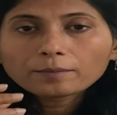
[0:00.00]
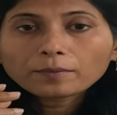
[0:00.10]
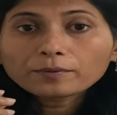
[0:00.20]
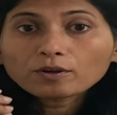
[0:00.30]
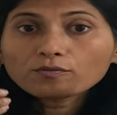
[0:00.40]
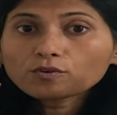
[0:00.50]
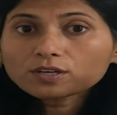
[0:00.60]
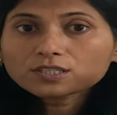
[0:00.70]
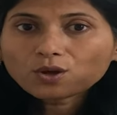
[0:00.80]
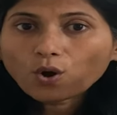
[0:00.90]
maybe you're
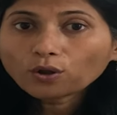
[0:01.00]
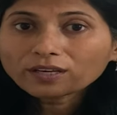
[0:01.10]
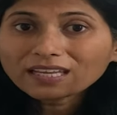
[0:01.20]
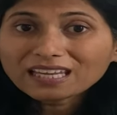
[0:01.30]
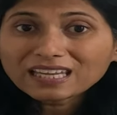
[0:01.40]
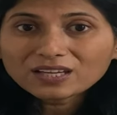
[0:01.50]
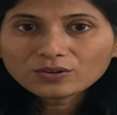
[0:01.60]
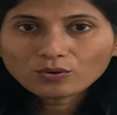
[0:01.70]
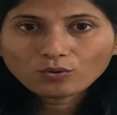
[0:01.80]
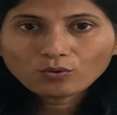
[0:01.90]
focusing on
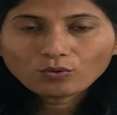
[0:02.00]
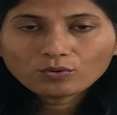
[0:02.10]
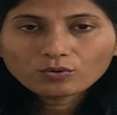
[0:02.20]
ego.